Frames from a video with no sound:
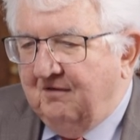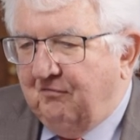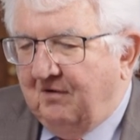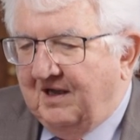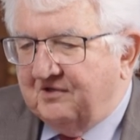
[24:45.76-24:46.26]

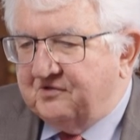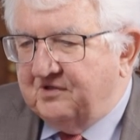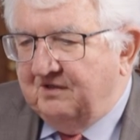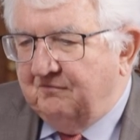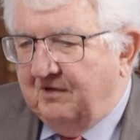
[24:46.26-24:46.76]
for us.
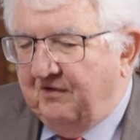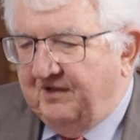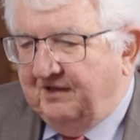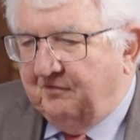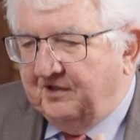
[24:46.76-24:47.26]
And I
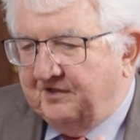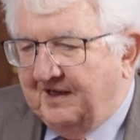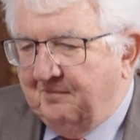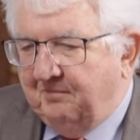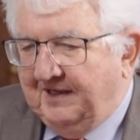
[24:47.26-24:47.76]
think for the
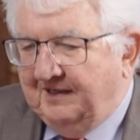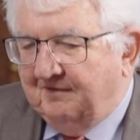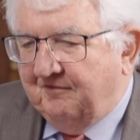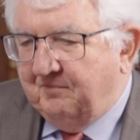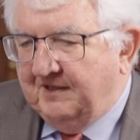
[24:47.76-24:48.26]
time being,
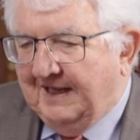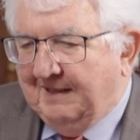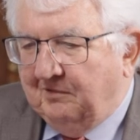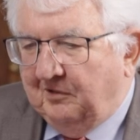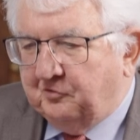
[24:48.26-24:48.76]
we've been
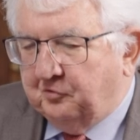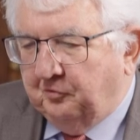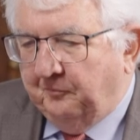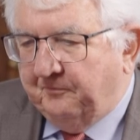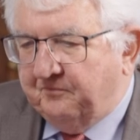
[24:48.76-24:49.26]
able
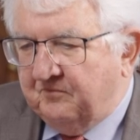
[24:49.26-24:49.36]
to